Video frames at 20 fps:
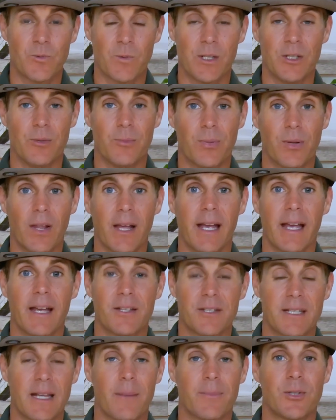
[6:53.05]
when you play.
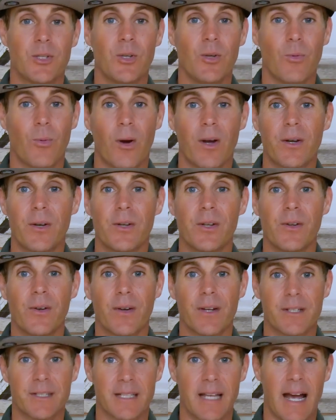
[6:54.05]
Step 2, what are
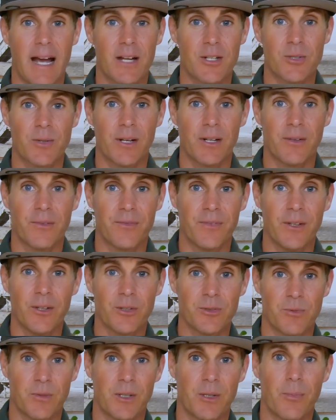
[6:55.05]
your exaggerated
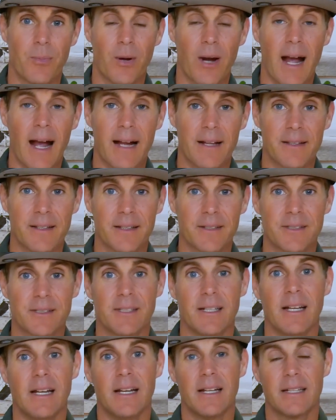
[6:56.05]
feels when you
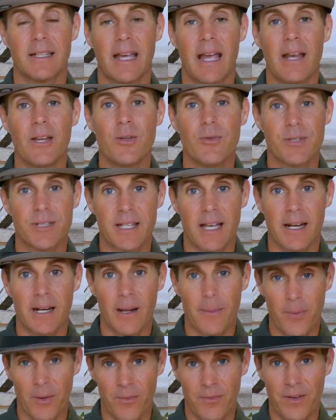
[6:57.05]
practice? Can you set
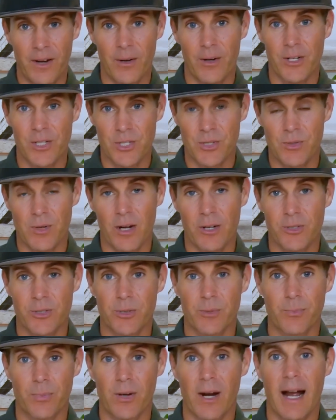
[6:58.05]
up a very
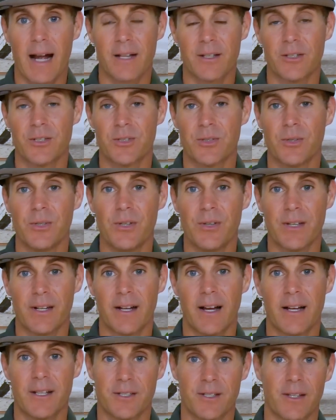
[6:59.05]
structured practice so you
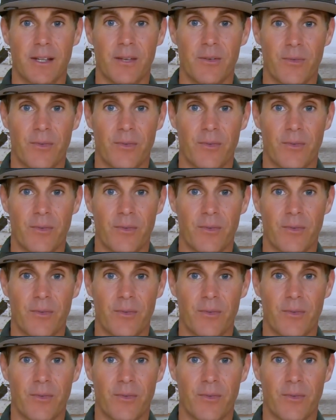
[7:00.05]
can isolate